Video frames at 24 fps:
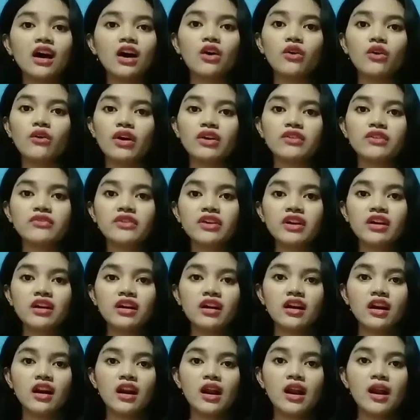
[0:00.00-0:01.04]
However,
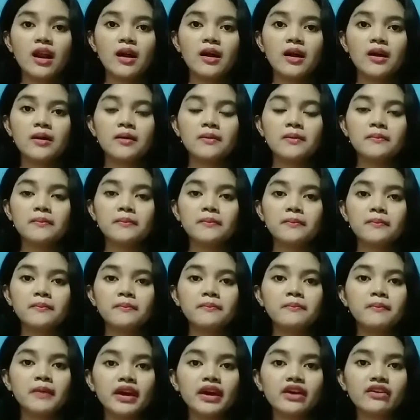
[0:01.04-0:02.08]

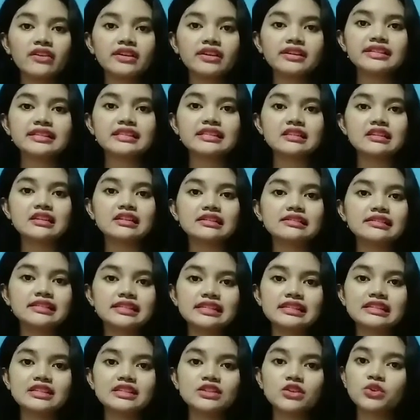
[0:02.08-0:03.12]
Mary still
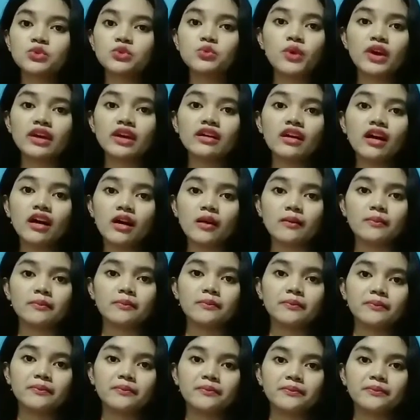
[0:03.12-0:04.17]
did not wake up
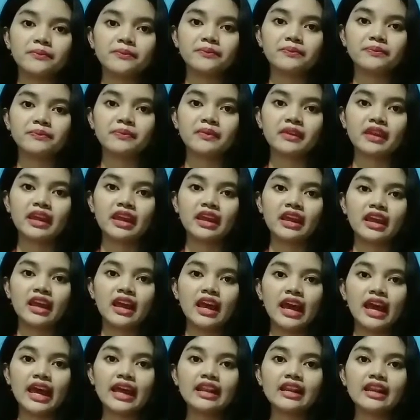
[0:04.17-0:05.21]

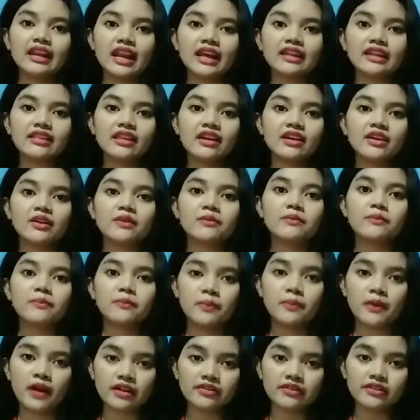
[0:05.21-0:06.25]
and let her
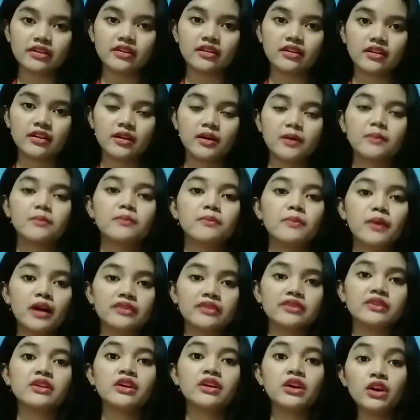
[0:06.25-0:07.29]
brother
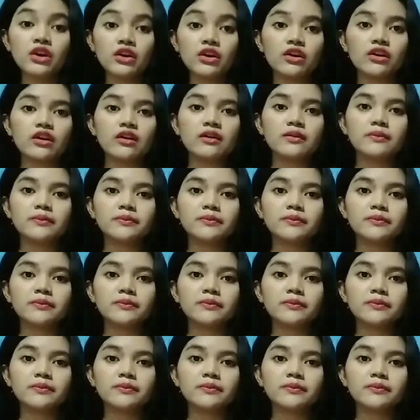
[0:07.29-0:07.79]
bother her.